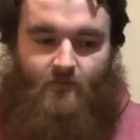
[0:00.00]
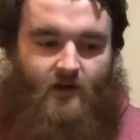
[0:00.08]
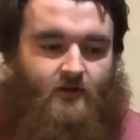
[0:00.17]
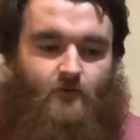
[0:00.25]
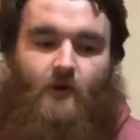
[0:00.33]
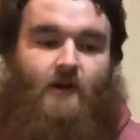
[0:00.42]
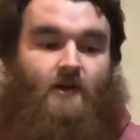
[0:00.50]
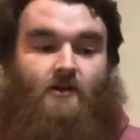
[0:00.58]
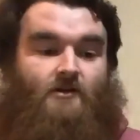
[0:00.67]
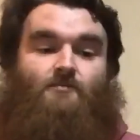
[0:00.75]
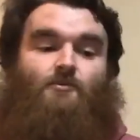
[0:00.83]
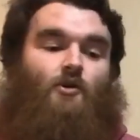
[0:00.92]
bandwagon
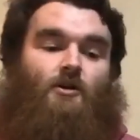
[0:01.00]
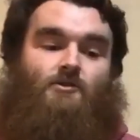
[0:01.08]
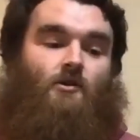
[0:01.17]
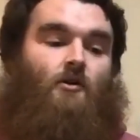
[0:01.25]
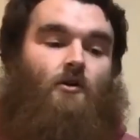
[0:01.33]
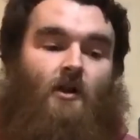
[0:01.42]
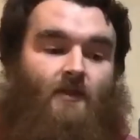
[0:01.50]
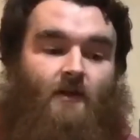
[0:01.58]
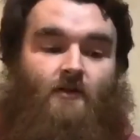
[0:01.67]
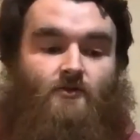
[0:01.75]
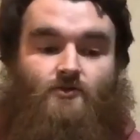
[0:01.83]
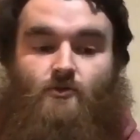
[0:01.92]
because I'm not at all. I
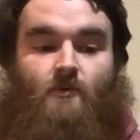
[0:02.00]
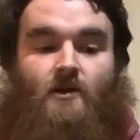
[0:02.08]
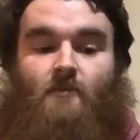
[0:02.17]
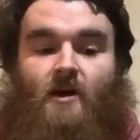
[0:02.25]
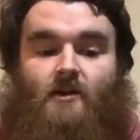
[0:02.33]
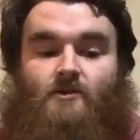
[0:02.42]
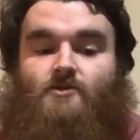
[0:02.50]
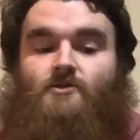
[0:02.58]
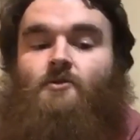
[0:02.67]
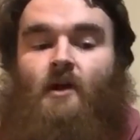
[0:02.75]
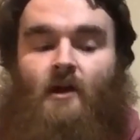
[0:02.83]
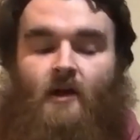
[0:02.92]
think there's so many merits
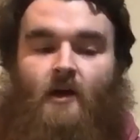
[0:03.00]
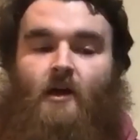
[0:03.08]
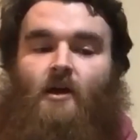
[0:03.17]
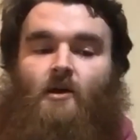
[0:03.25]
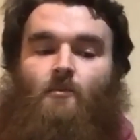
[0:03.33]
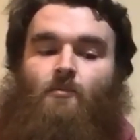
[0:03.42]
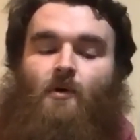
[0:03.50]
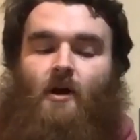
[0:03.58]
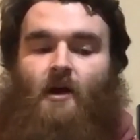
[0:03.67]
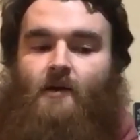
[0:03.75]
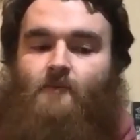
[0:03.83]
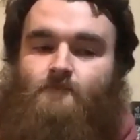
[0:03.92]
to it. But
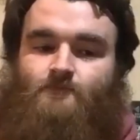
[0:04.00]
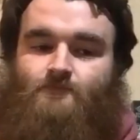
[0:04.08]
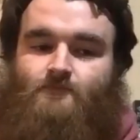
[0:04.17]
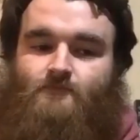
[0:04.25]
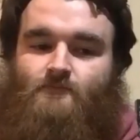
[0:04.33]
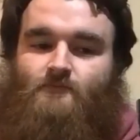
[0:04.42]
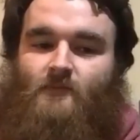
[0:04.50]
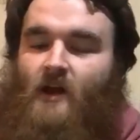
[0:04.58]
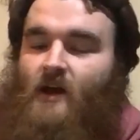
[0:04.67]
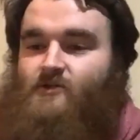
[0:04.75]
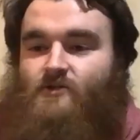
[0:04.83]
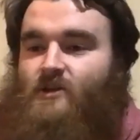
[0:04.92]

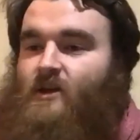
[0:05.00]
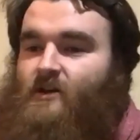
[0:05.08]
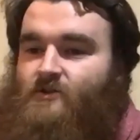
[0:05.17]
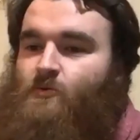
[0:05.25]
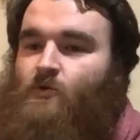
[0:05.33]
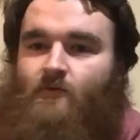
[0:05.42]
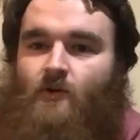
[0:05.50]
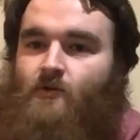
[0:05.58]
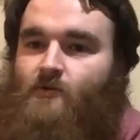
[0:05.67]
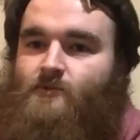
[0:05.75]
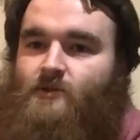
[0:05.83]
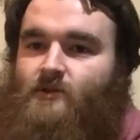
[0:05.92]
as you say, it spoke
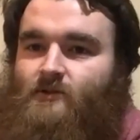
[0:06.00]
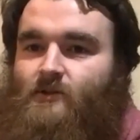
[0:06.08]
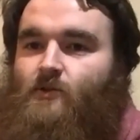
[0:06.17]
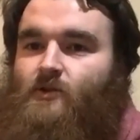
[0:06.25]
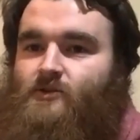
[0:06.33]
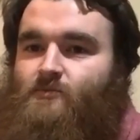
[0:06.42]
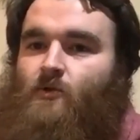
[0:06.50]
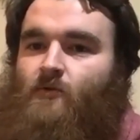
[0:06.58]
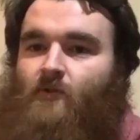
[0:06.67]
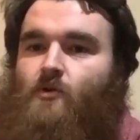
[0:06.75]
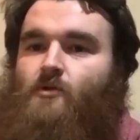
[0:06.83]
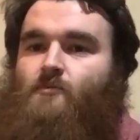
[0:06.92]
volumes. You know, it spoke
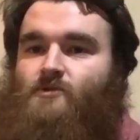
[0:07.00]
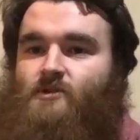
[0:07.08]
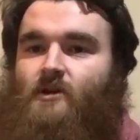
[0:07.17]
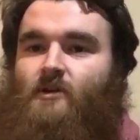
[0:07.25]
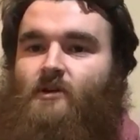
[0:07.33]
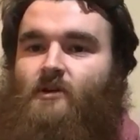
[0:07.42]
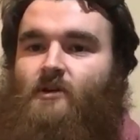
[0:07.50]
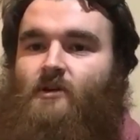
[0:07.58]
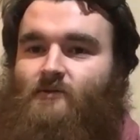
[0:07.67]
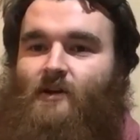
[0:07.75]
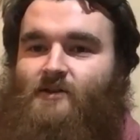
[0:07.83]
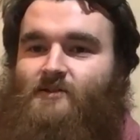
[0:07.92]
volumes that
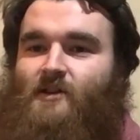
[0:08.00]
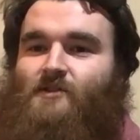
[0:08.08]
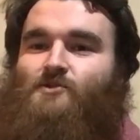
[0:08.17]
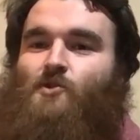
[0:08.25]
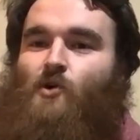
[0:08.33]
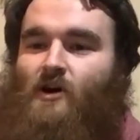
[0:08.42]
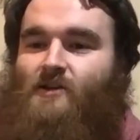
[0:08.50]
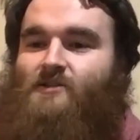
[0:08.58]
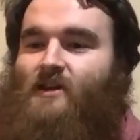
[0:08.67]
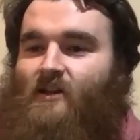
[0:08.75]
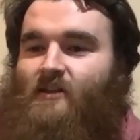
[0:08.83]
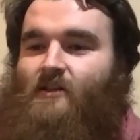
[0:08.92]
it's not
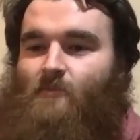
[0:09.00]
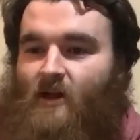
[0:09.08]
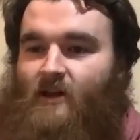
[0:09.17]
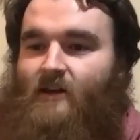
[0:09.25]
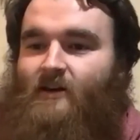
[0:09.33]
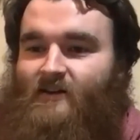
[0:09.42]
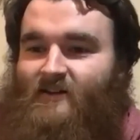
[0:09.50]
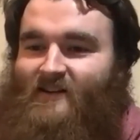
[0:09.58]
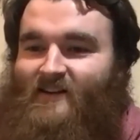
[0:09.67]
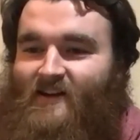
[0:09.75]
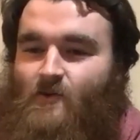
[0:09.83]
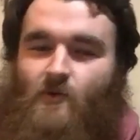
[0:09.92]
us killing the planet.
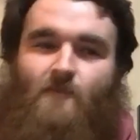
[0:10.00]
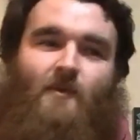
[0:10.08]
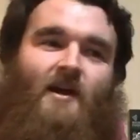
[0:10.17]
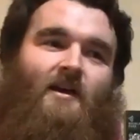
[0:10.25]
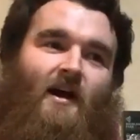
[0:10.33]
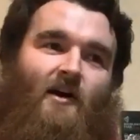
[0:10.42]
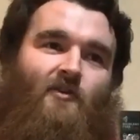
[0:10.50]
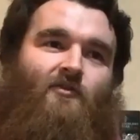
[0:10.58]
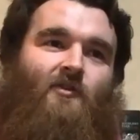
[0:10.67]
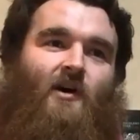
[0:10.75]
Yeah. We might have